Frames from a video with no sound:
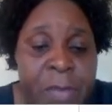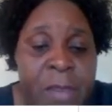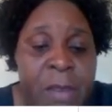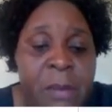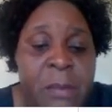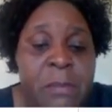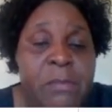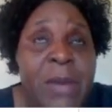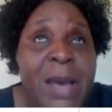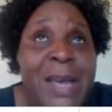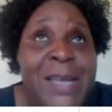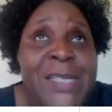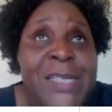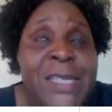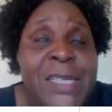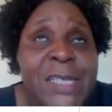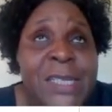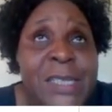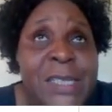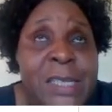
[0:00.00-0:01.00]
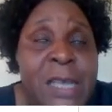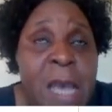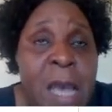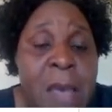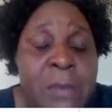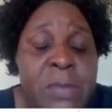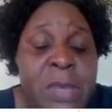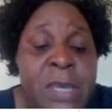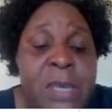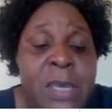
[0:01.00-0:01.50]
but it is
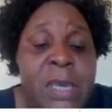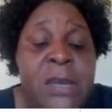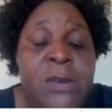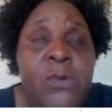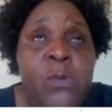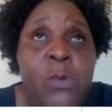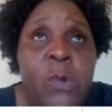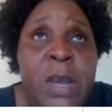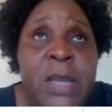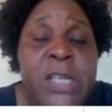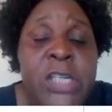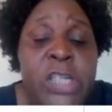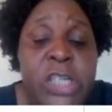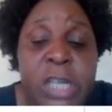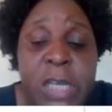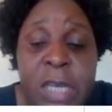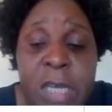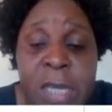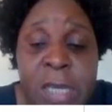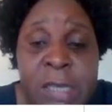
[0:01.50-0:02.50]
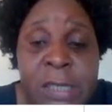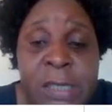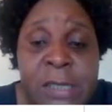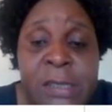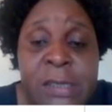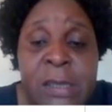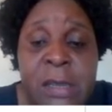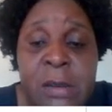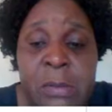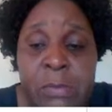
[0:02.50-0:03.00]
coming in when she is
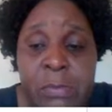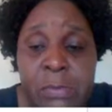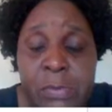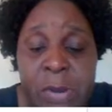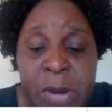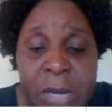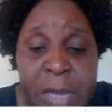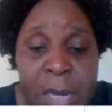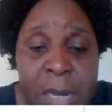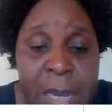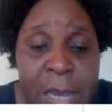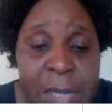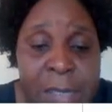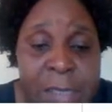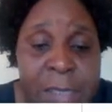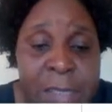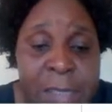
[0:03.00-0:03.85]
pregnant.